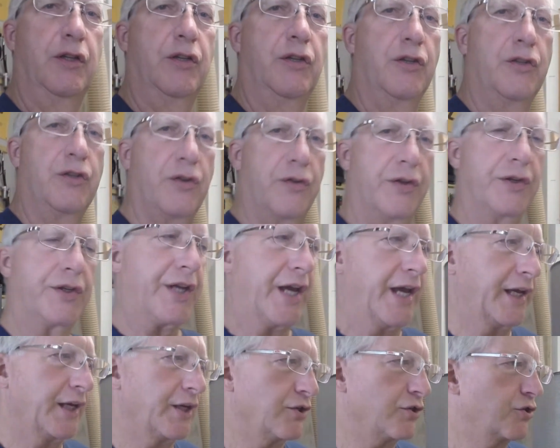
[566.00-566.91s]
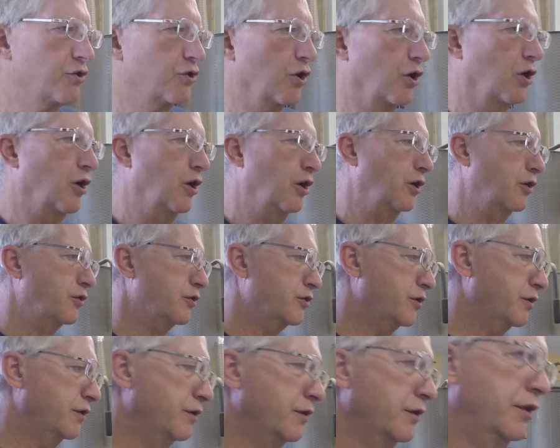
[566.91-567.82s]
so the tank is
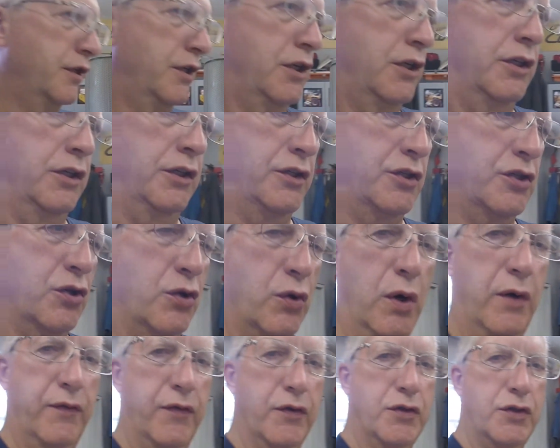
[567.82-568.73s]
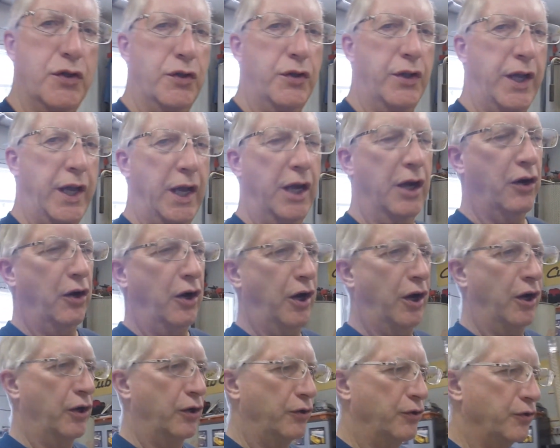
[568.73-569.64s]
charged. Let's go over to the air
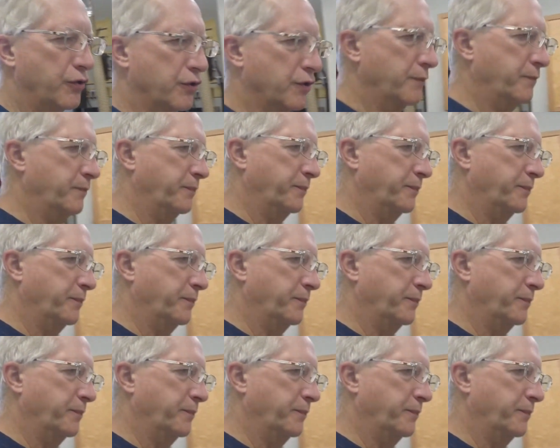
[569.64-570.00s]
hose